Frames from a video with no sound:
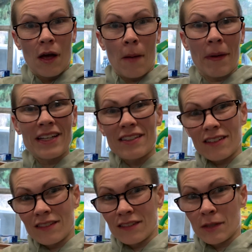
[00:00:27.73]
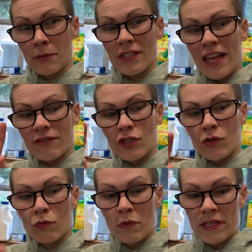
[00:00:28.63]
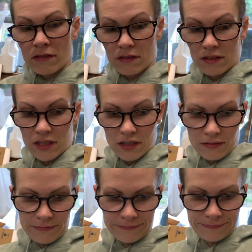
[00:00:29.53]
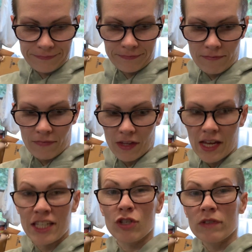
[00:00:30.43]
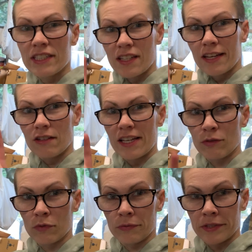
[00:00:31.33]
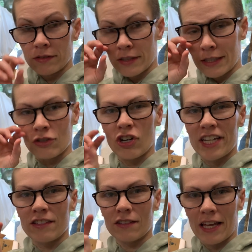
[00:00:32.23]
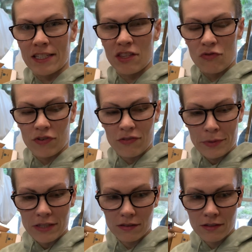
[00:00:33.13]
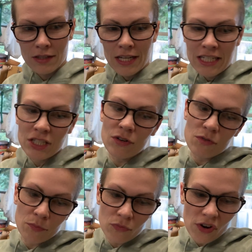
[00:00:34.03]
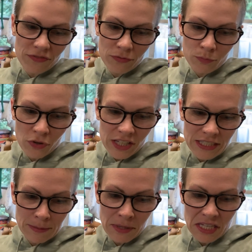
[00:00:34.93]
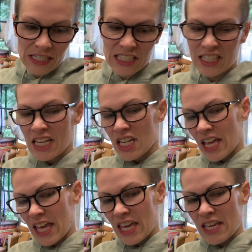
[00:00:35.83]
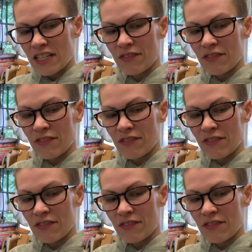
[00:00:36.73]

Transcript: a bicycle is supposed to have two wheels. A unicycle has one wheel and a tricycle has three wheels. So broadly speaking, it's a